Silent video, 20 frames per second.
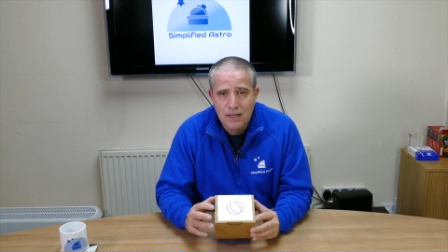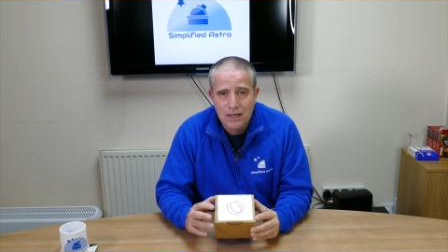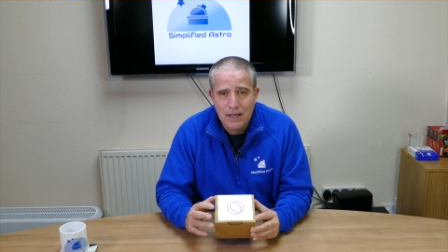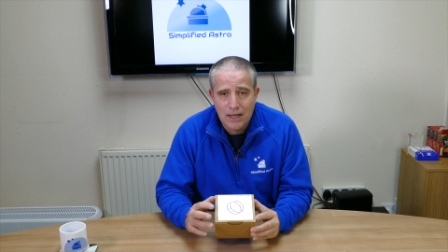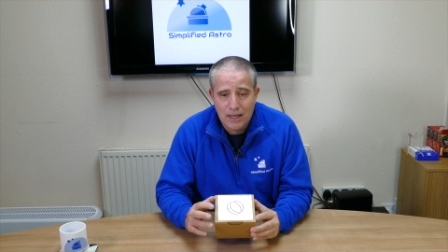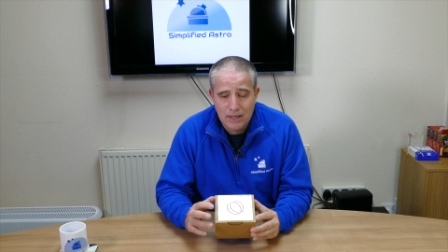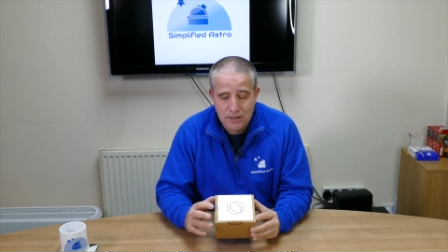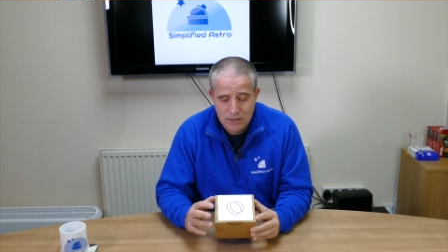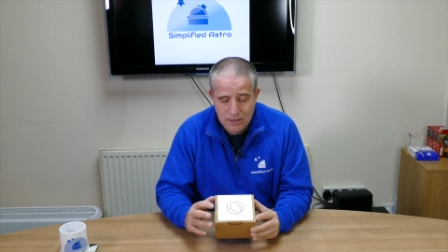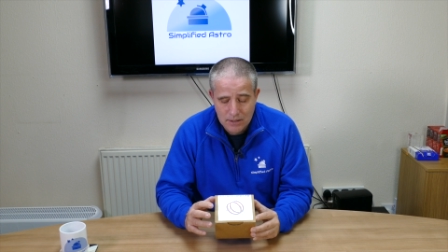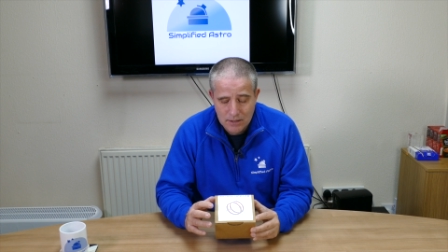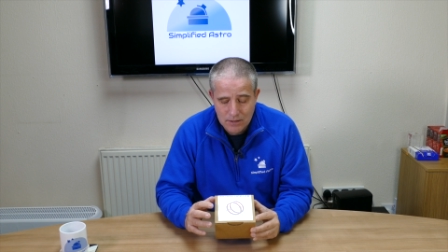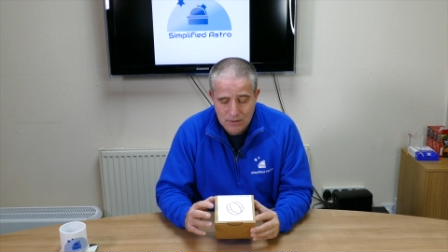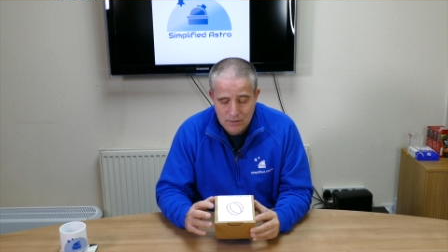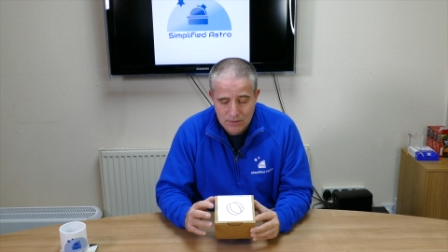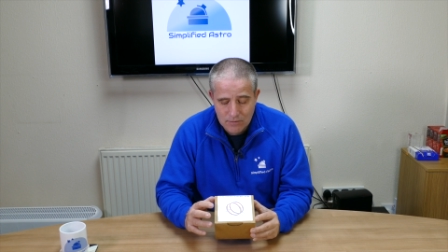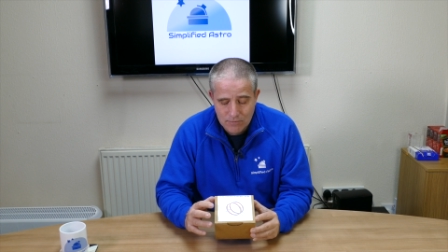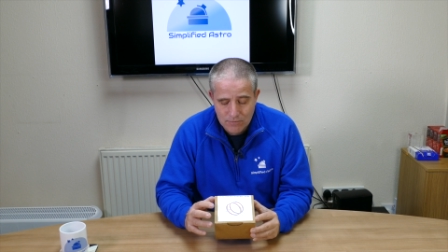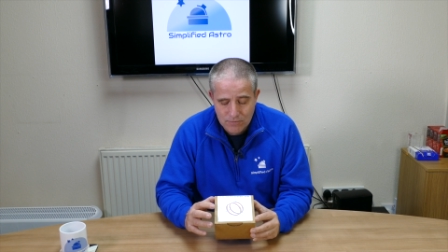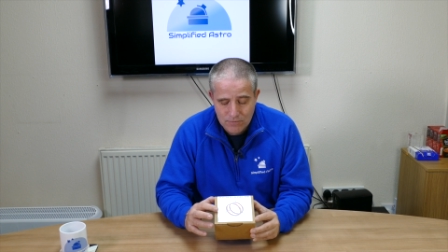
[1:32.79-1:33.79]
and the,
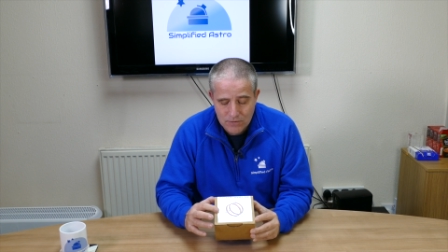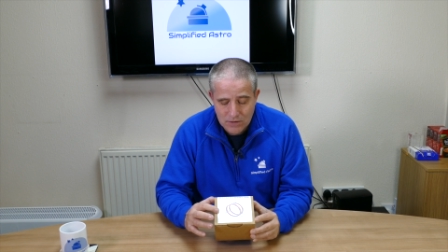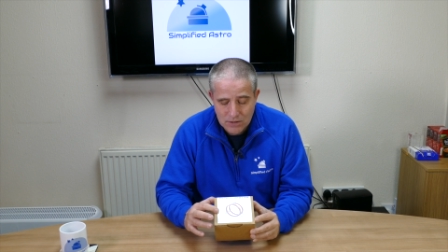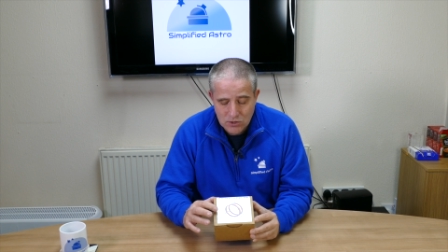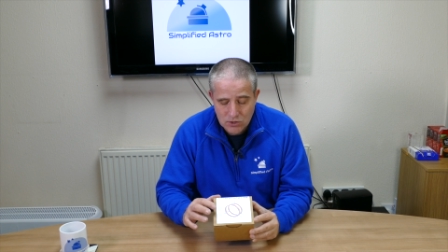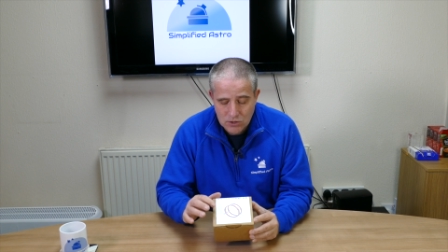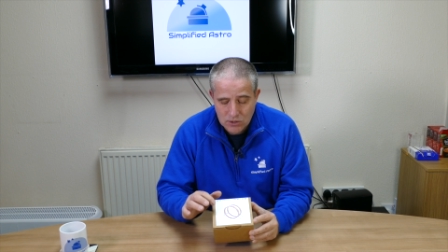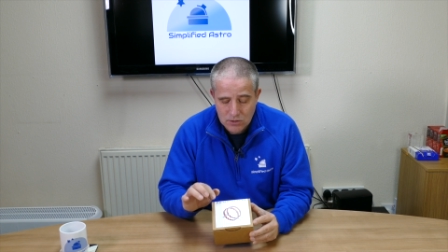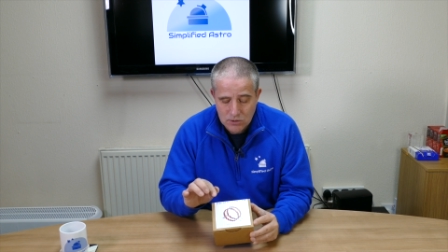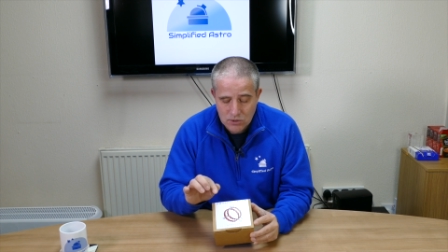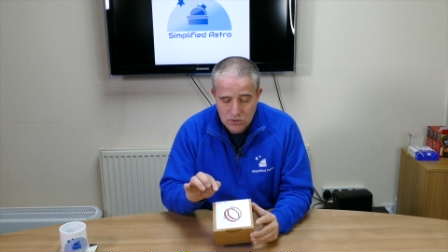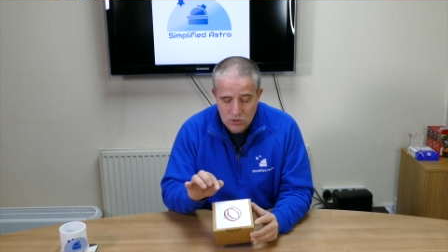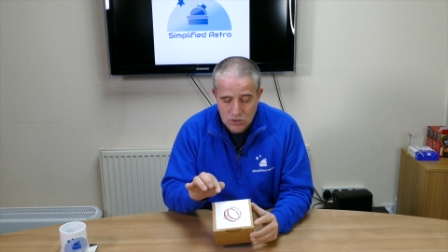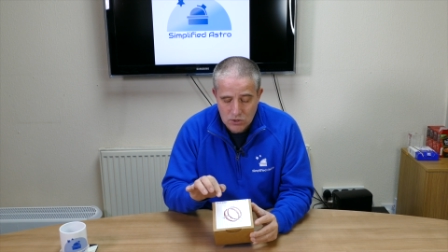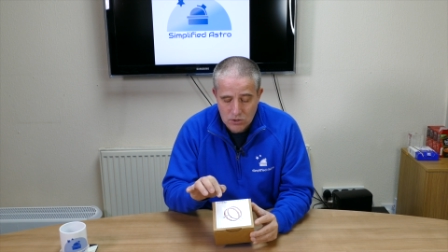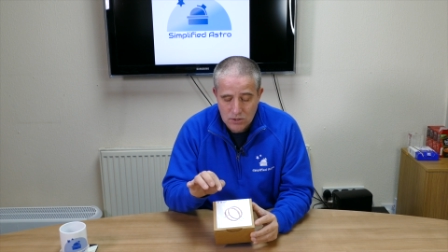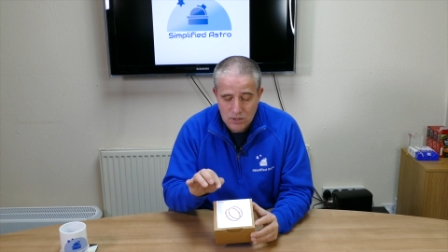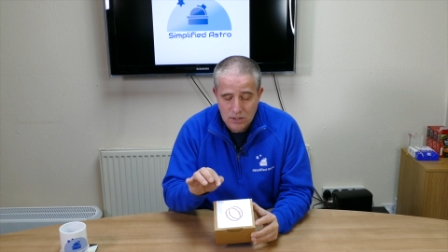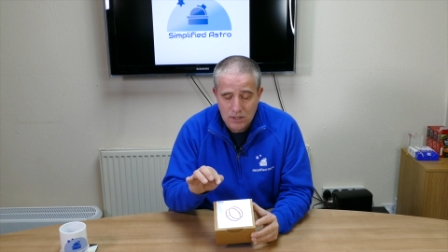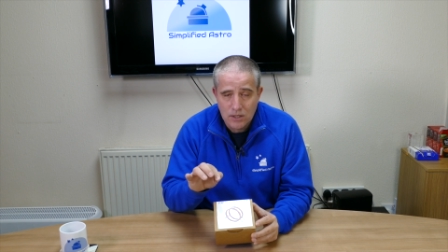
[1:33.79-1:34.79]
the fixture
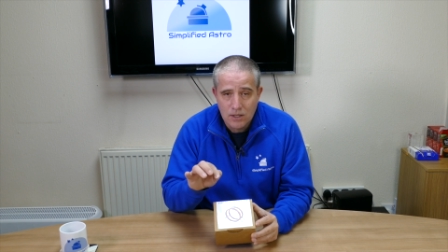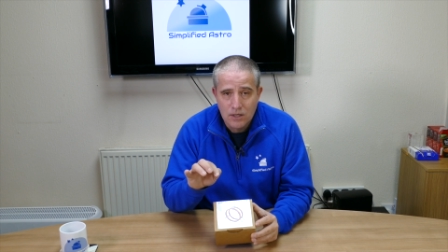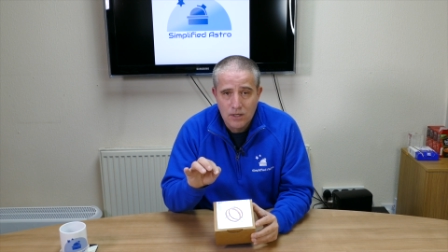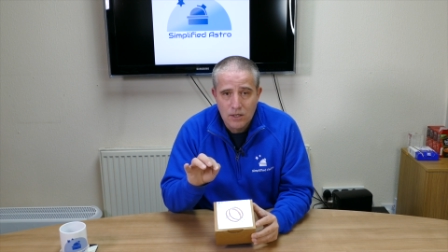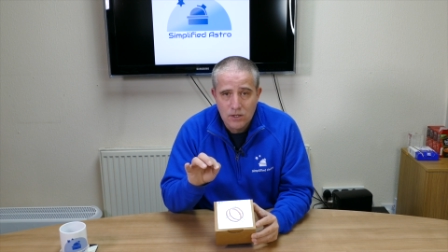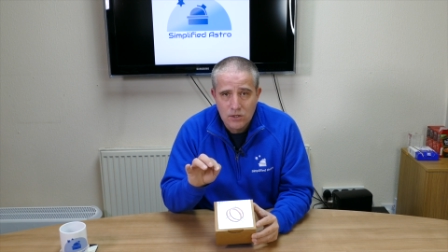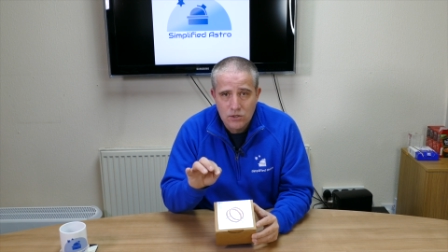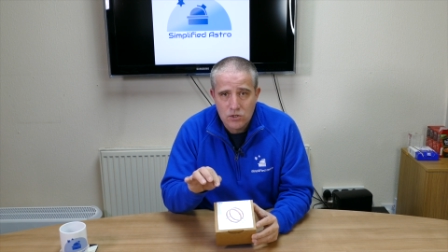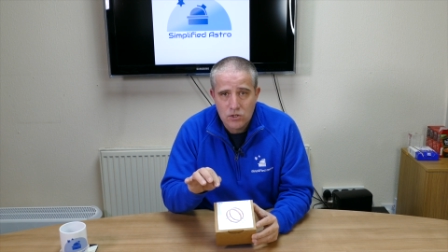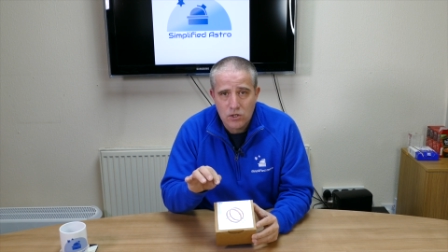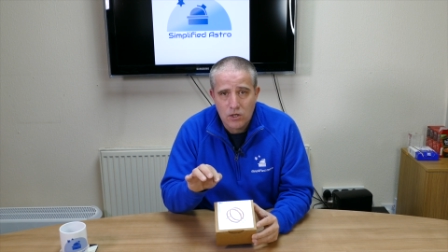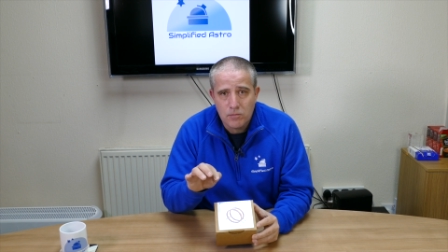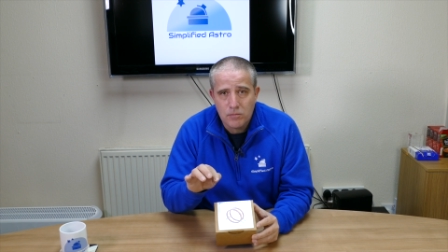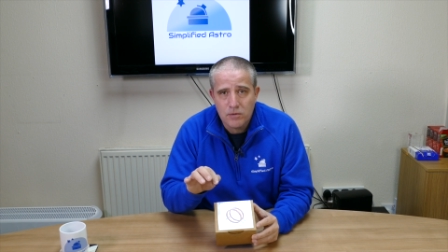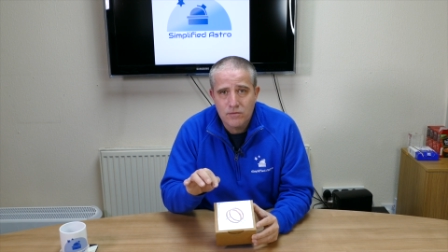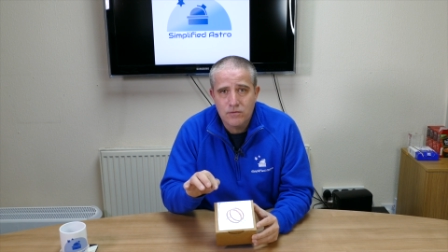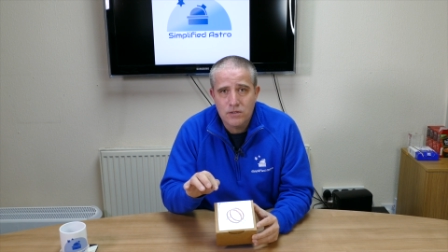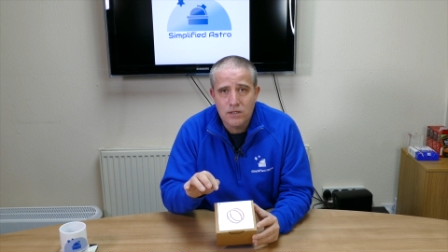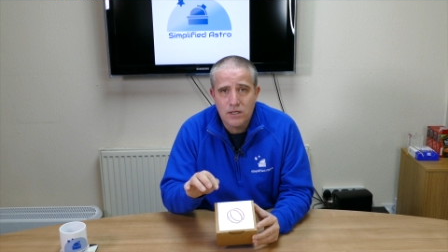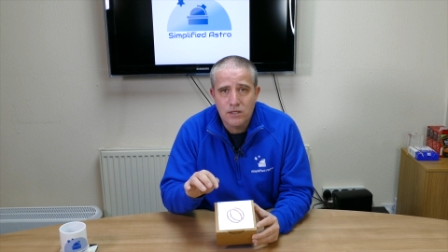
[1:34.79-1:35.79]
to the top
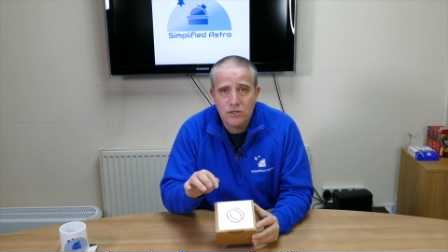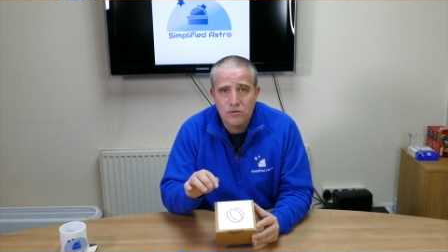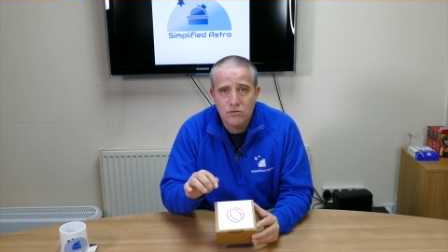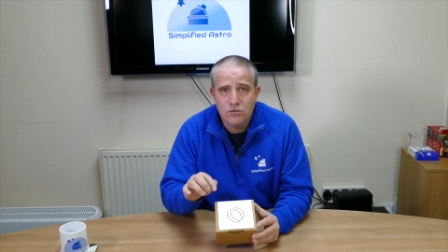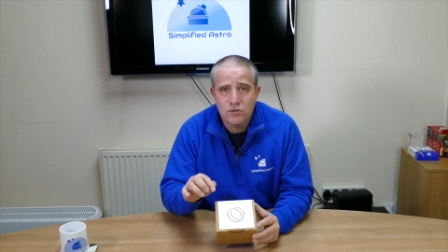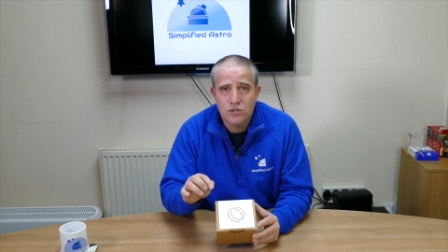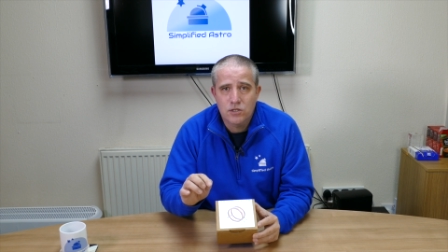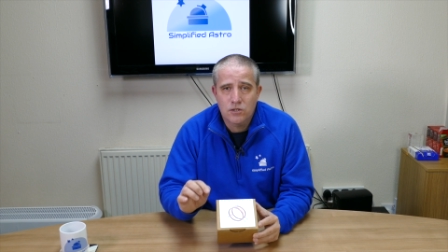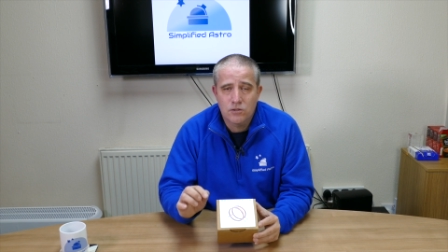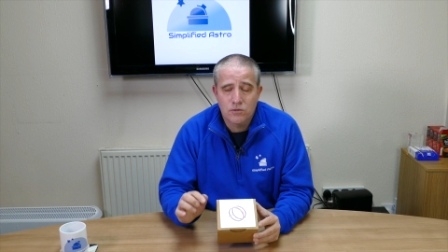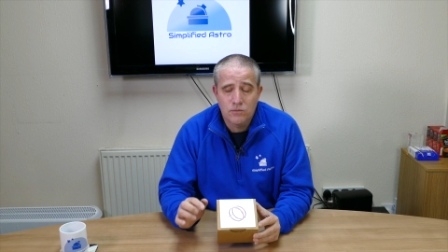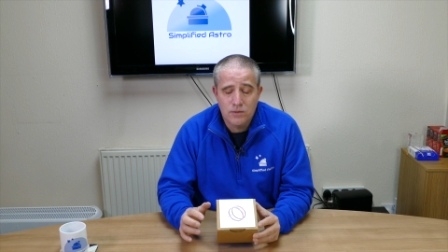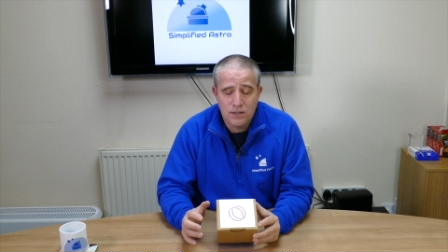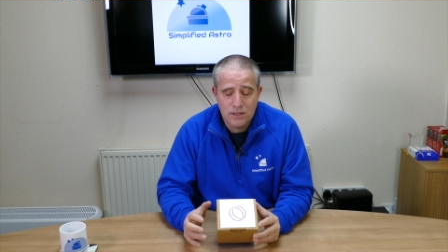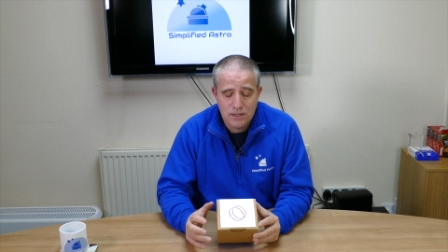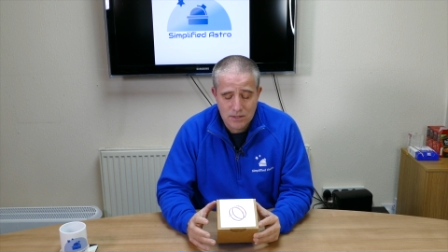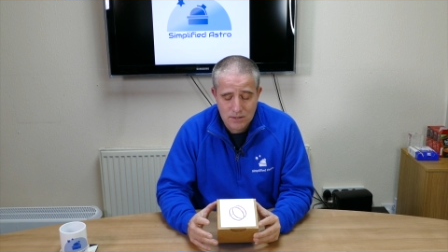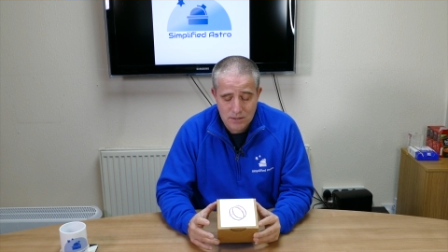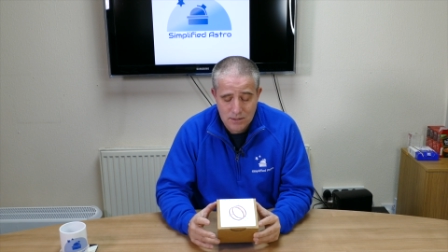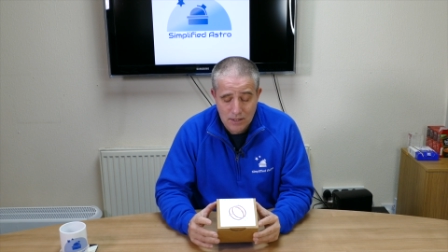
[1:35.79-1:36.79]
of the Eagle two
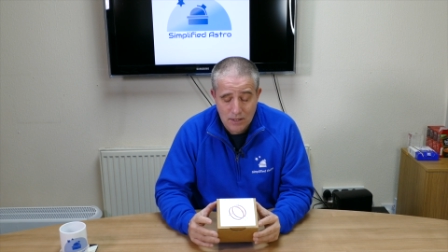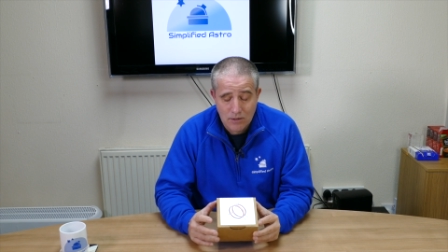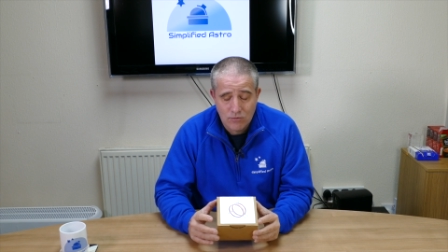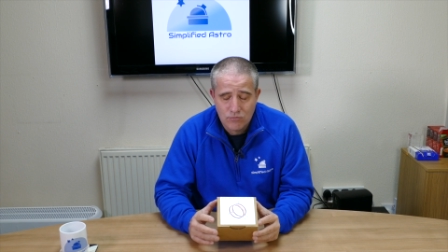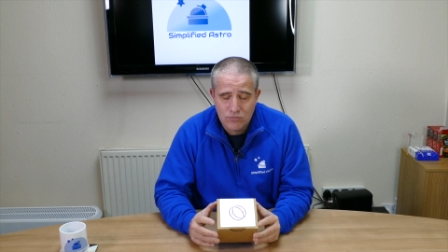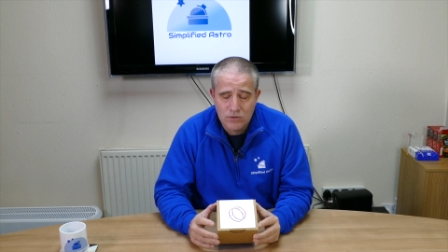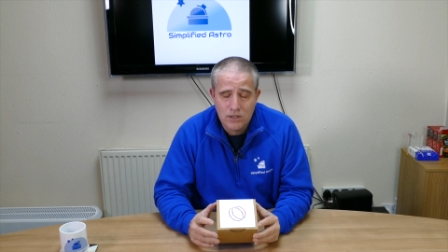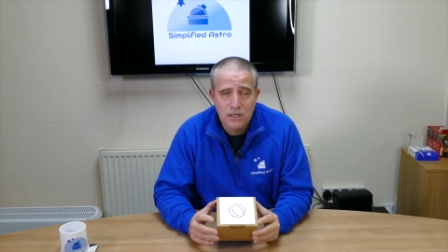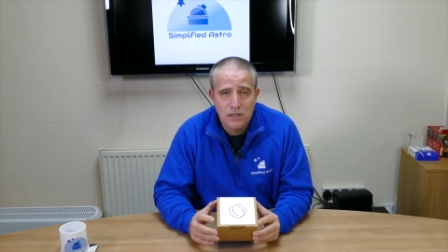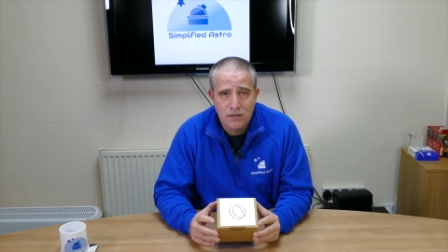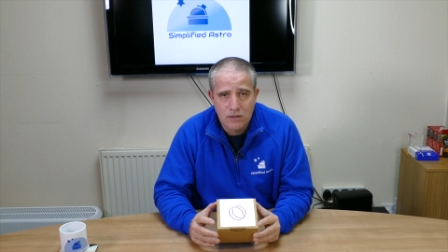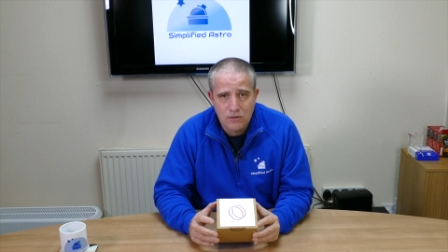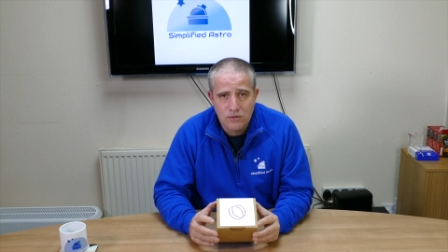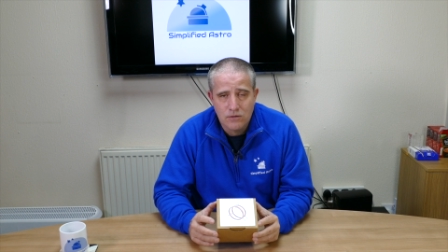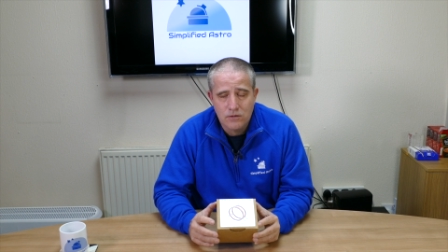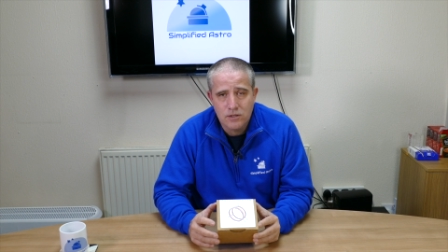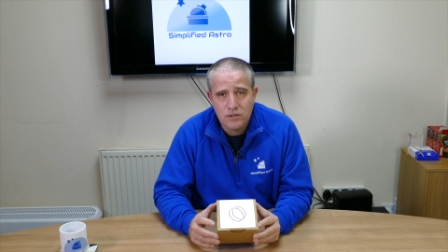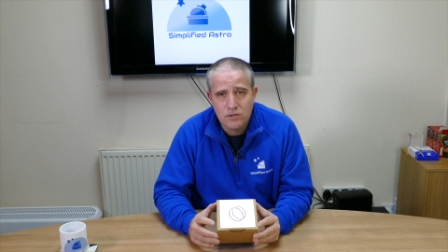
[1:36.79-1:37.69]
is now really good.